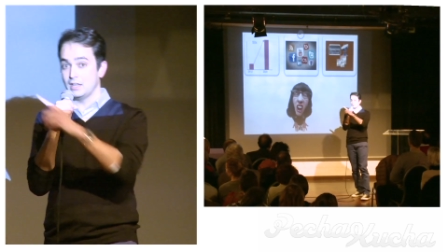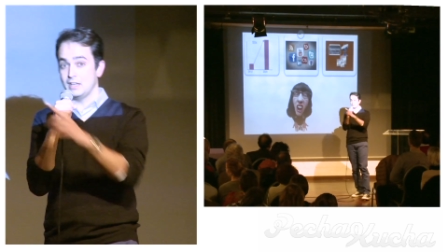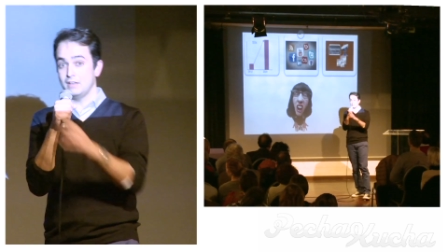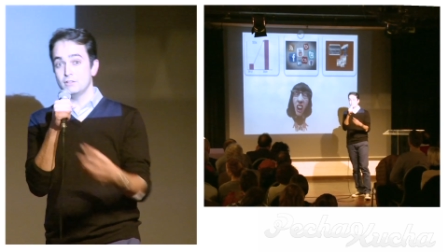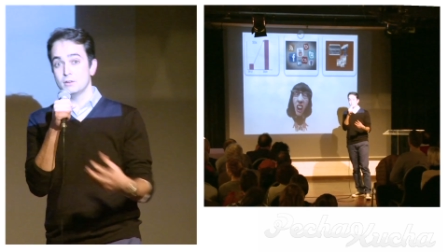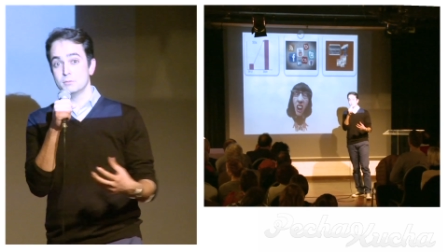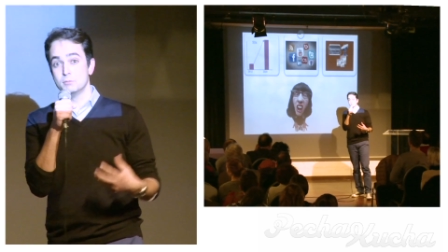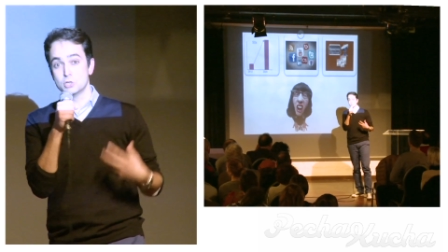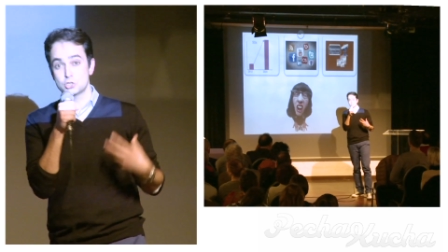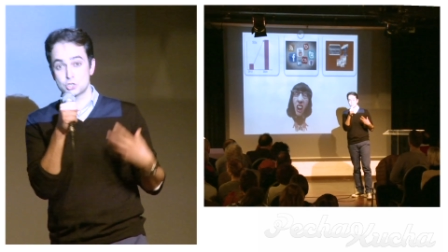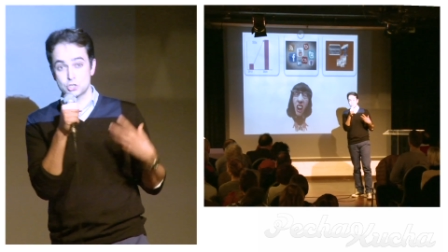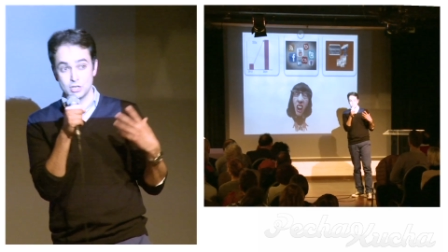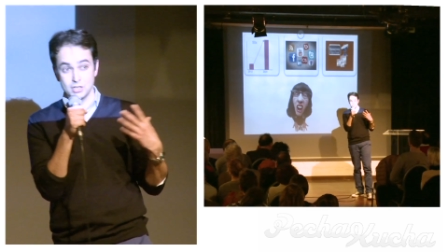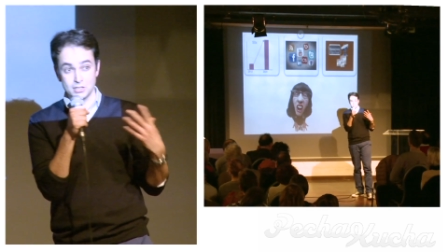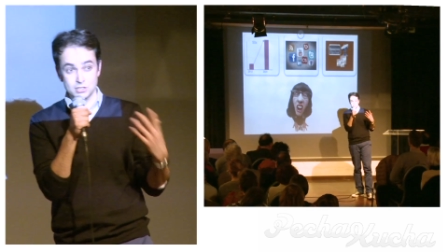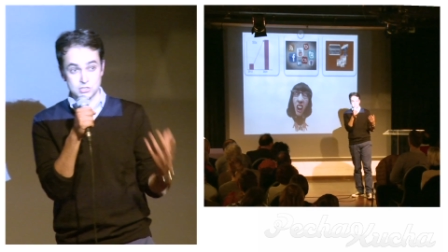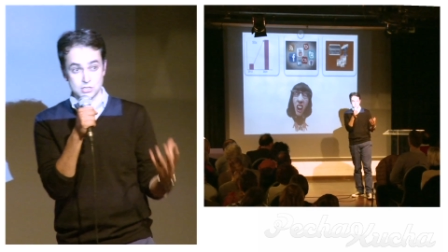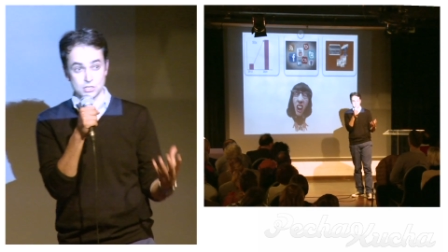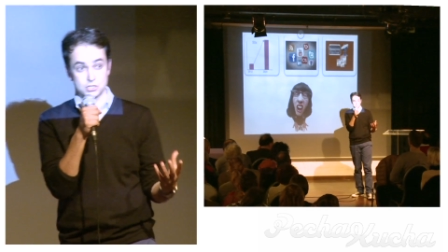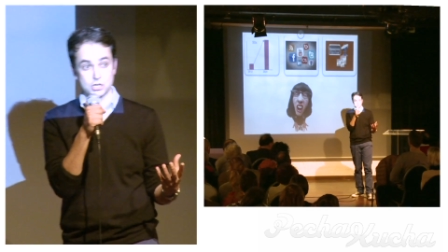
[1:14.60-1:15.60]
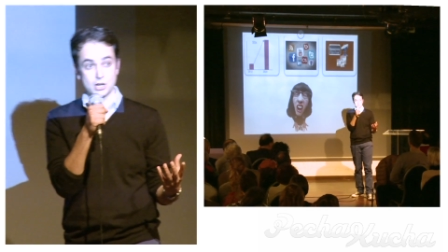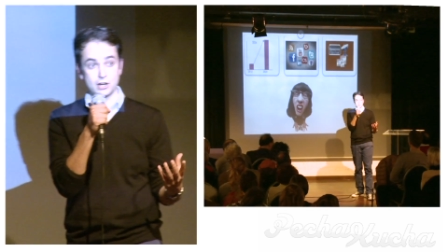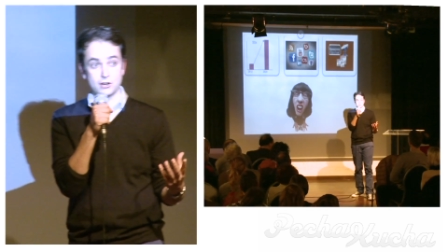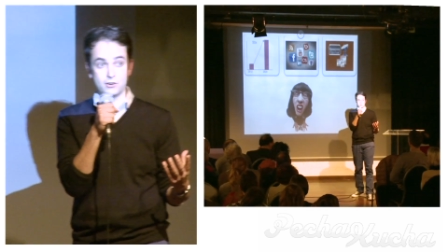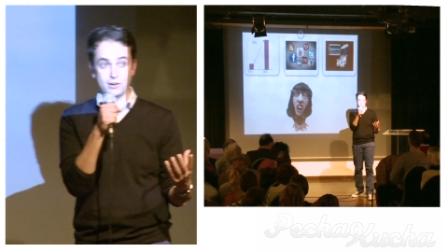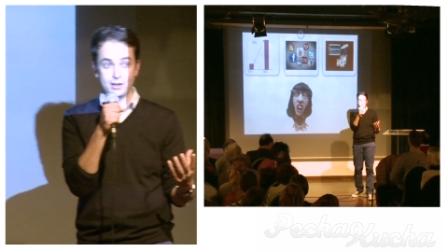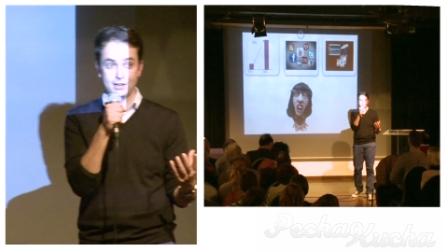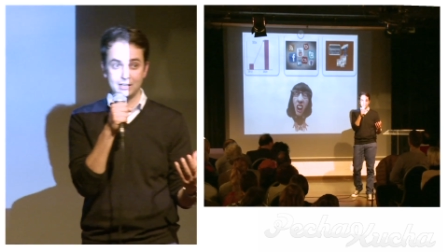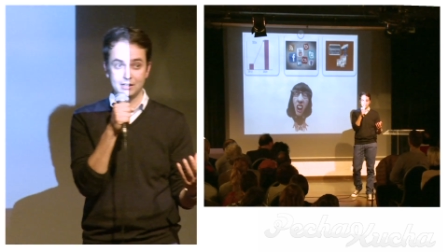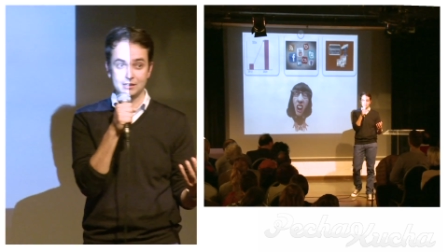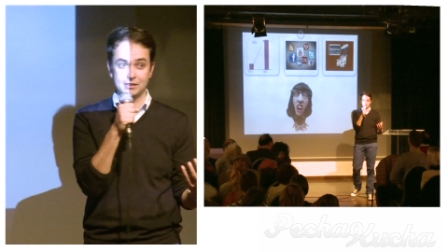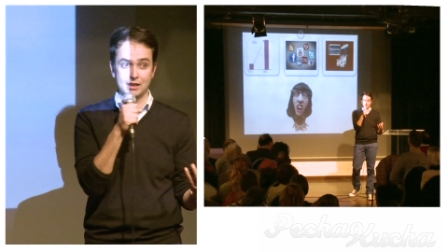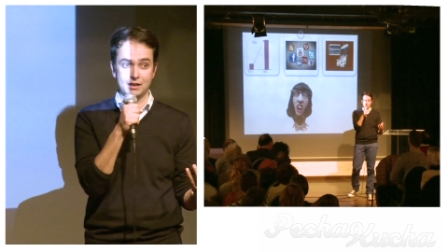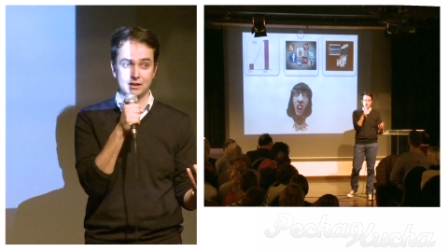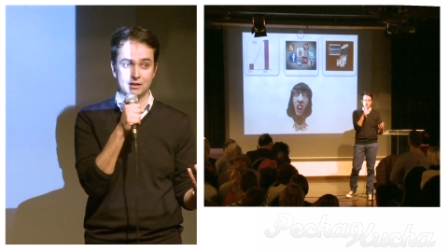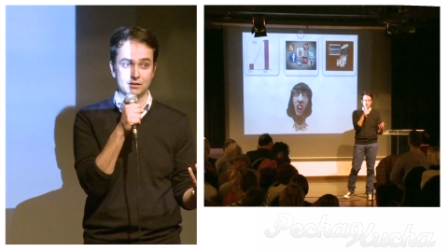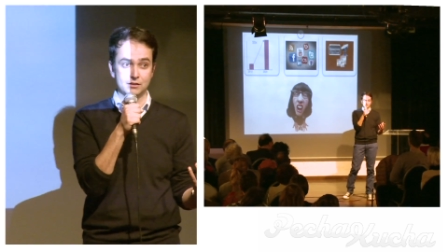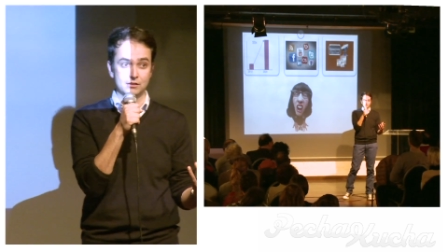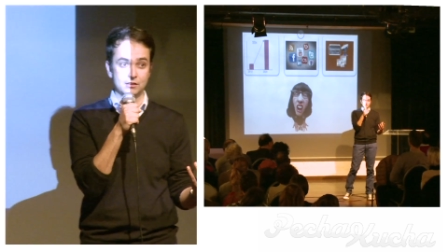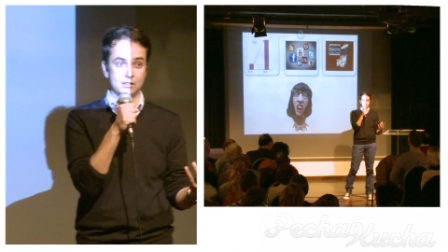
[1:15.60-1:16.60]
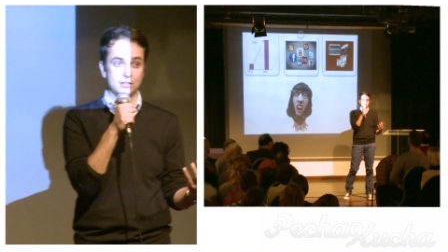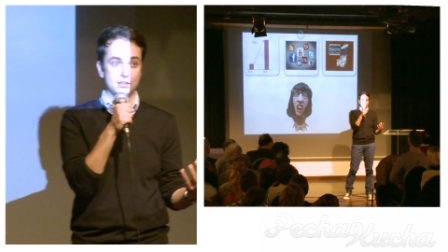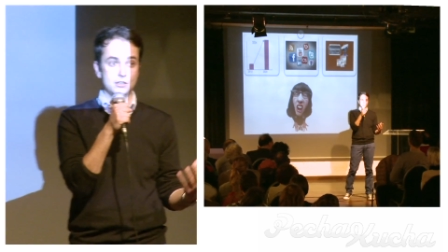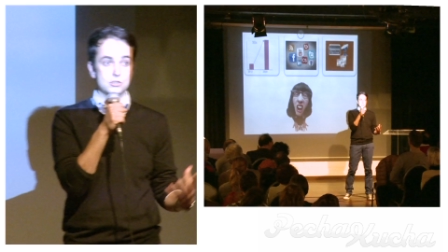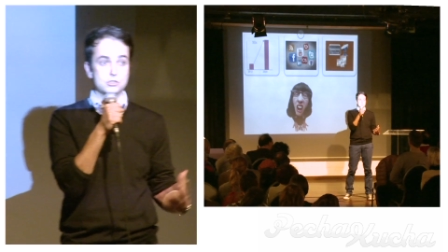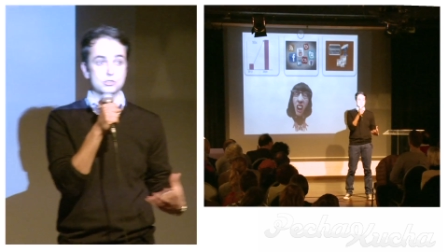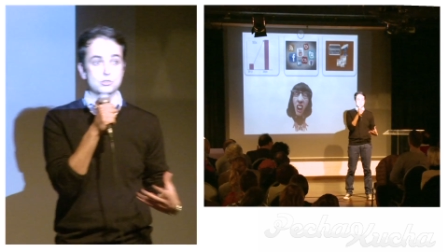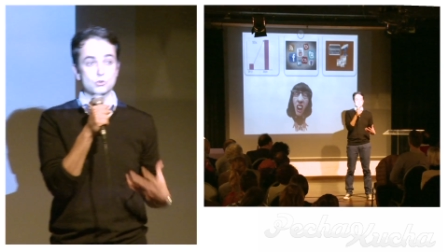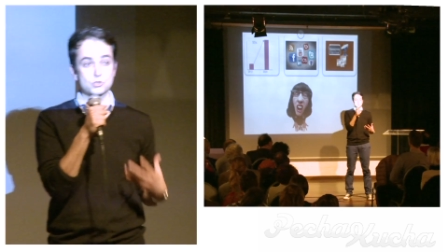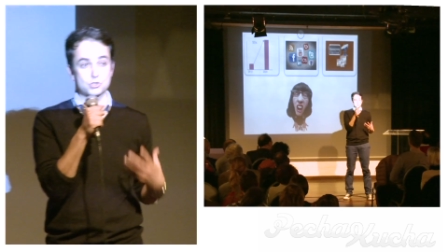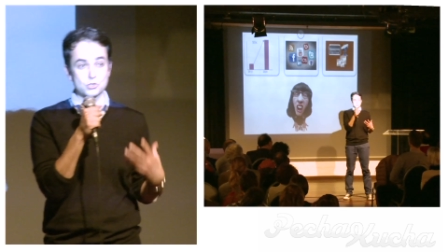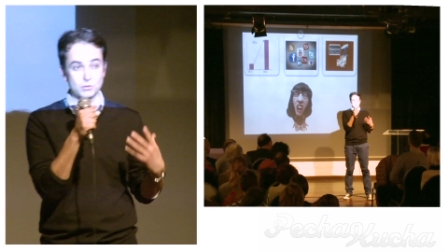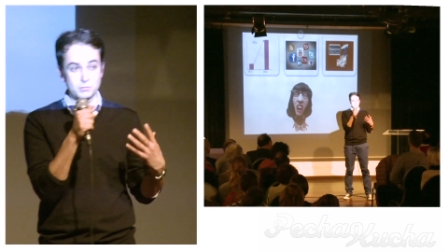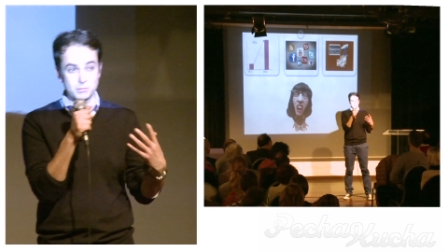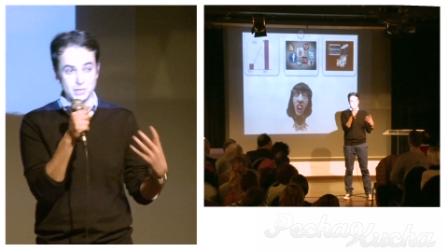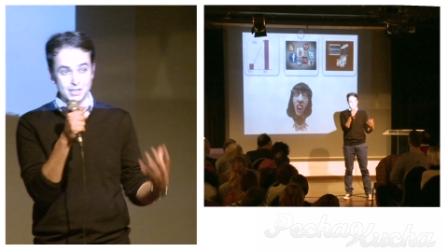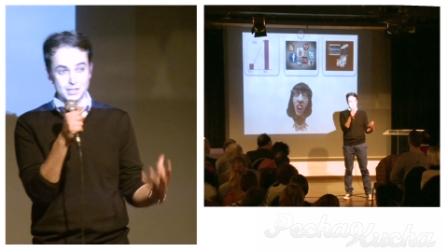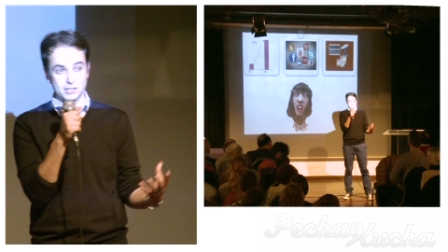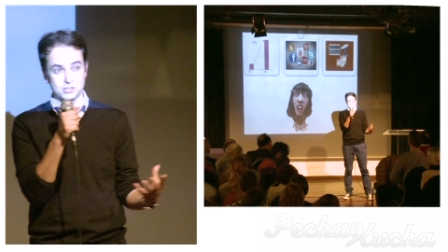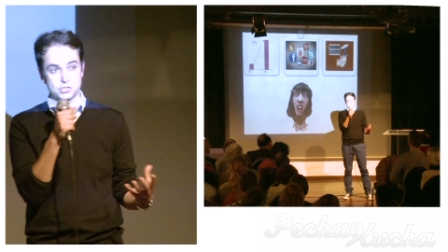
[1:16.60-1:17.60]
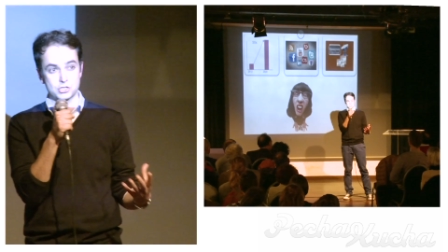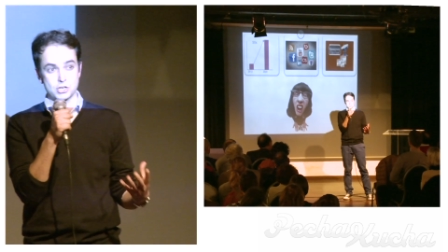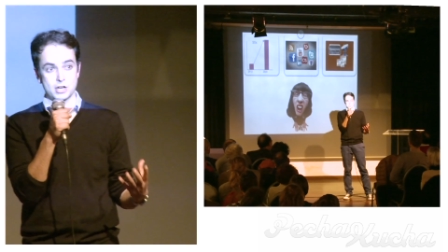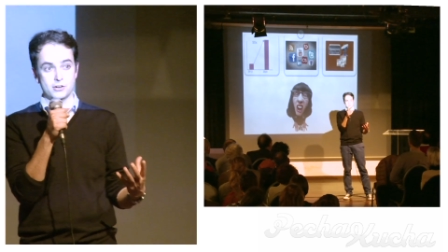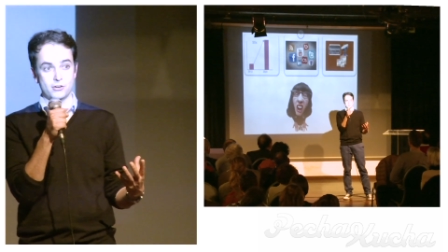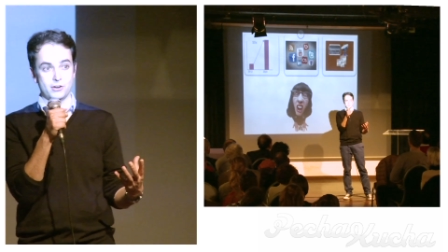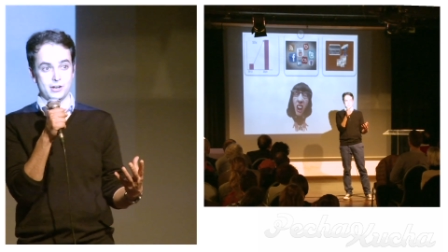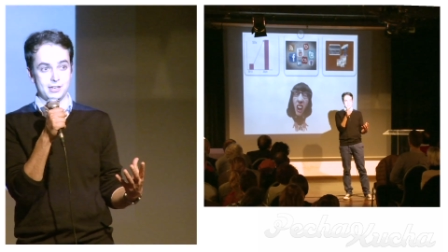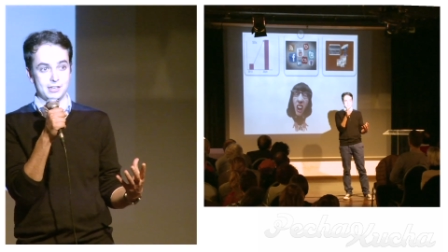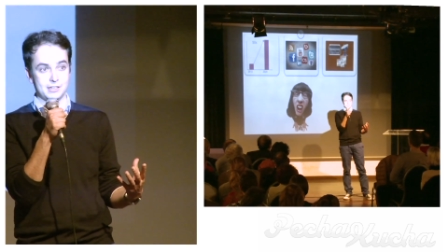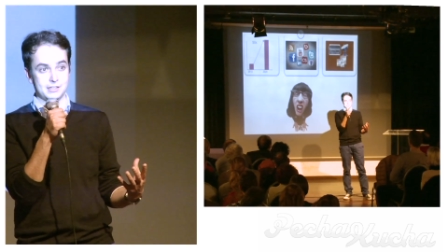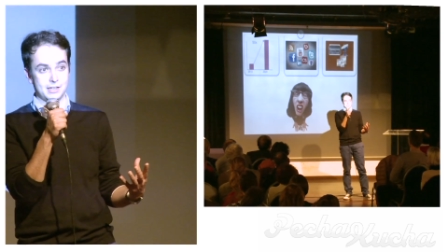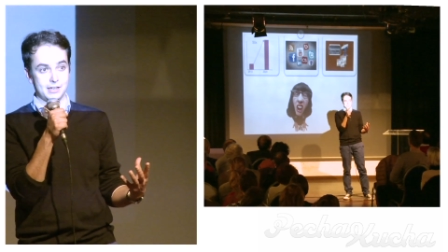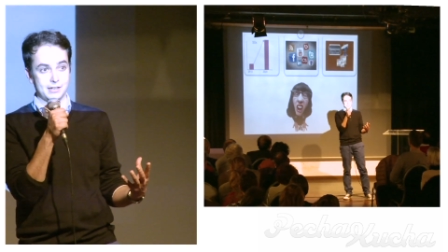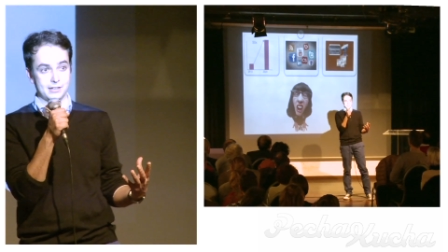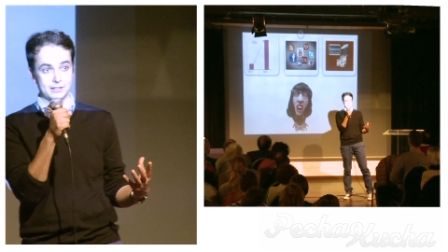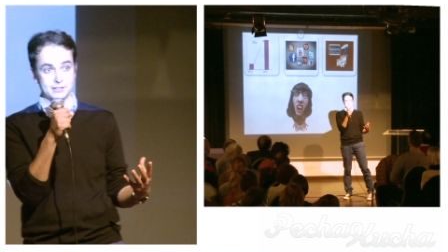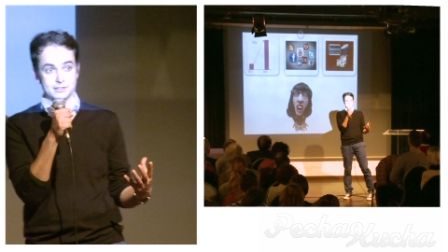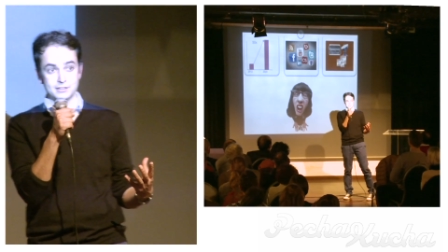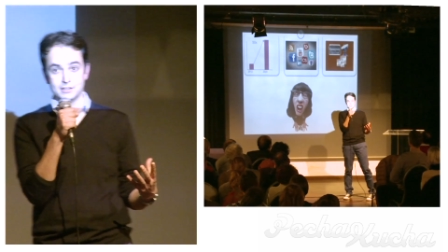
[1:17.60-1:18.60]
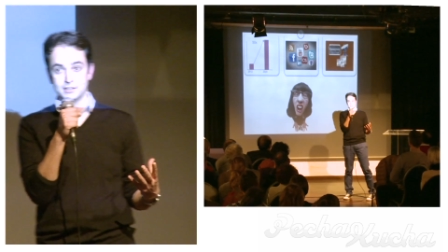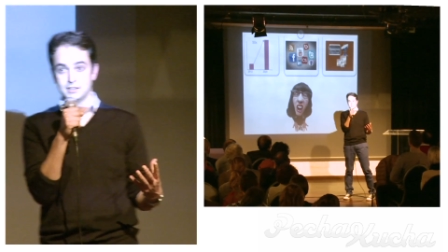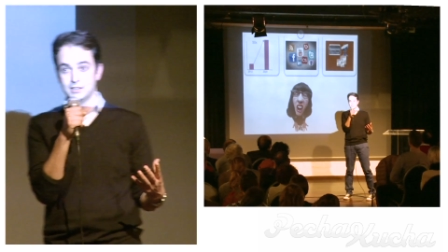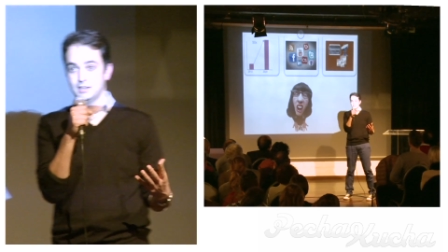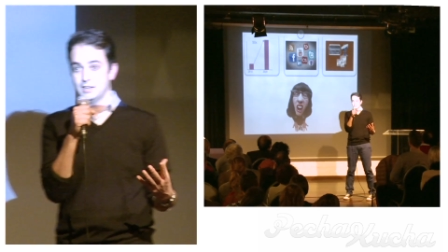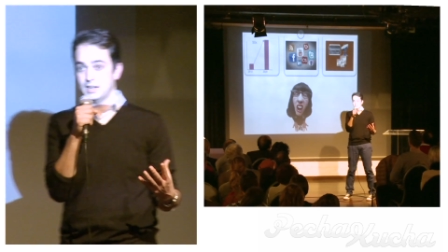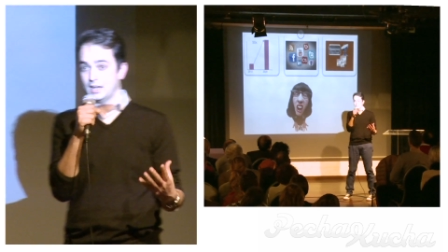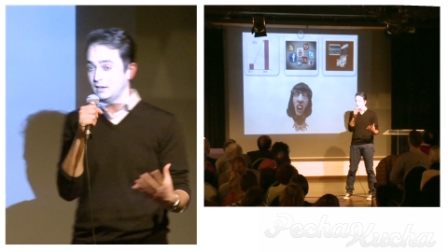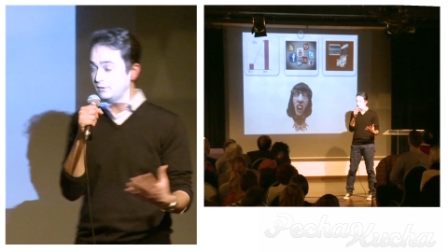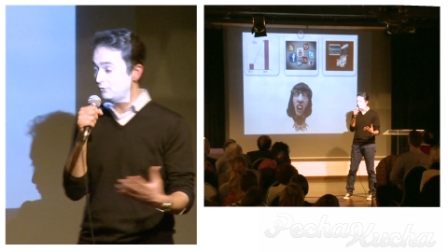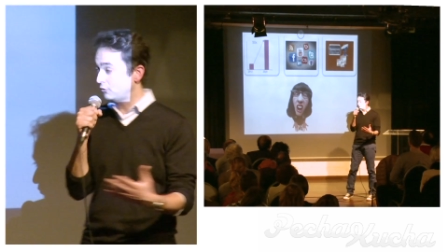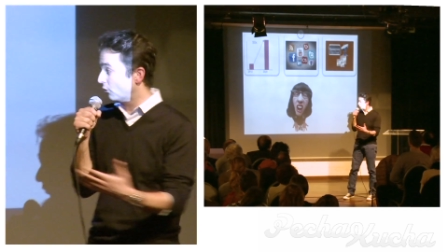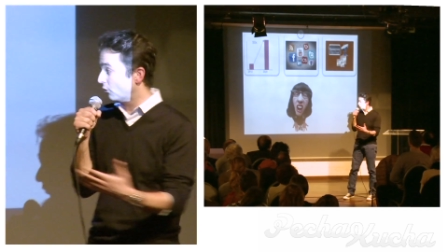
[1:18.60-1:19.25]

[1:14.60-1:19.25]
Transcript: Even machines are generating data. Social media is generating data. And if